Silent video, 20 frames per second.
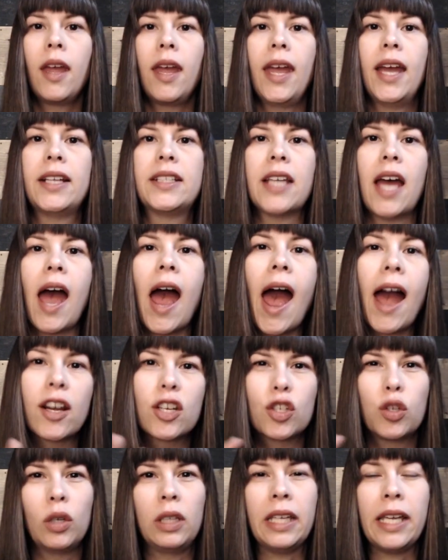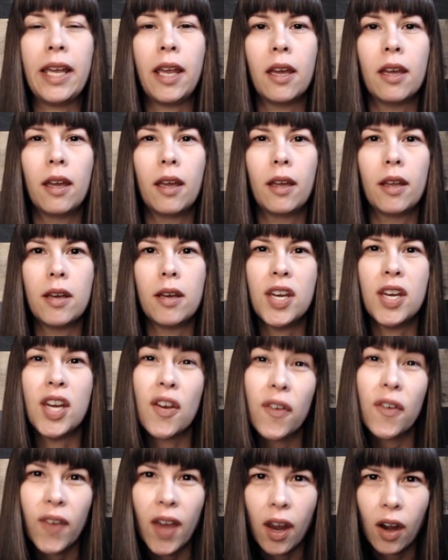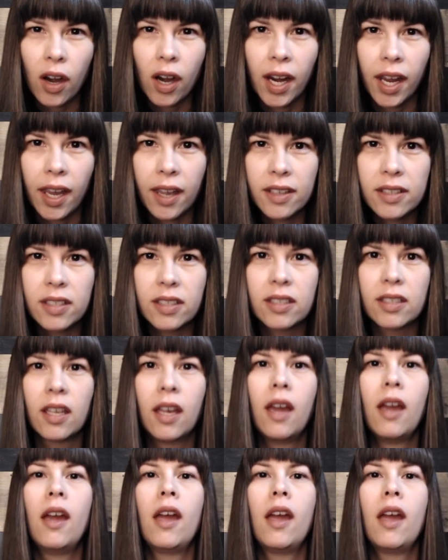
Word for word: it's actually nefarious.